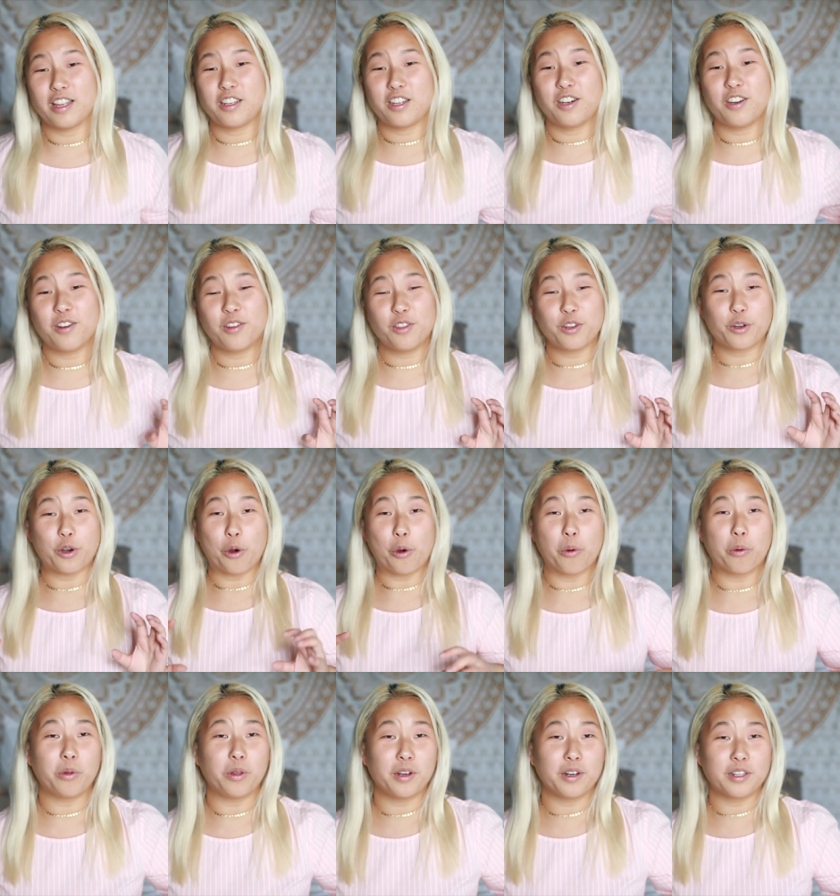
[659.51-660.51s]
you know the
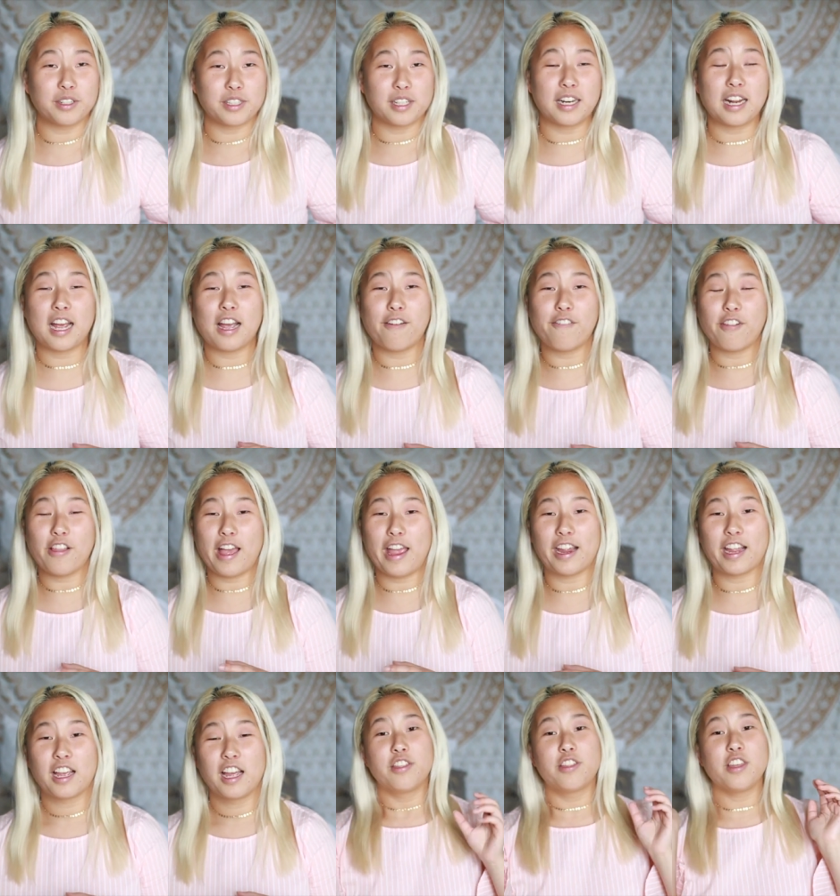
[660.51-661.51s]
coolers that have
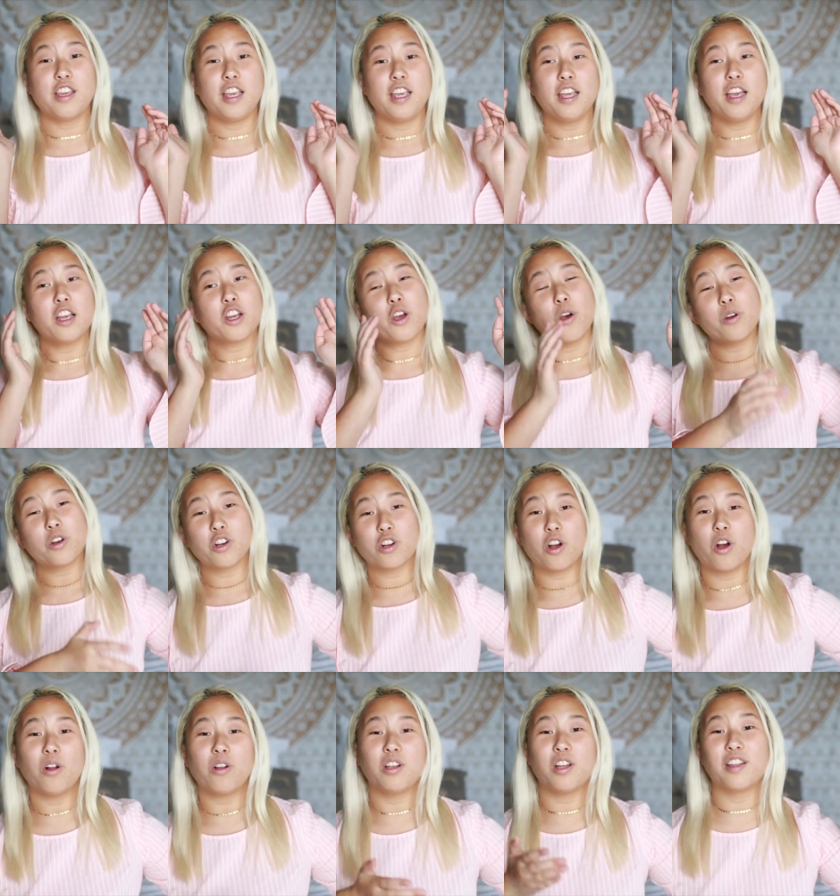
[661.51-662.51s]
like the
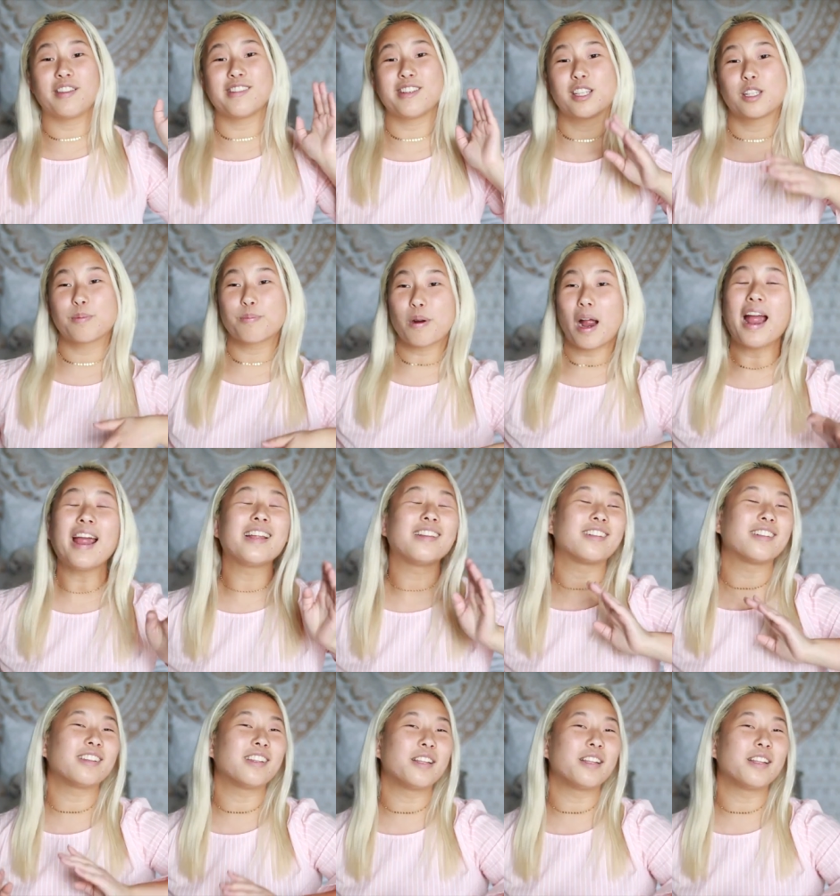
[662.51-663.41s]
Coca-Cola, the Sprite, the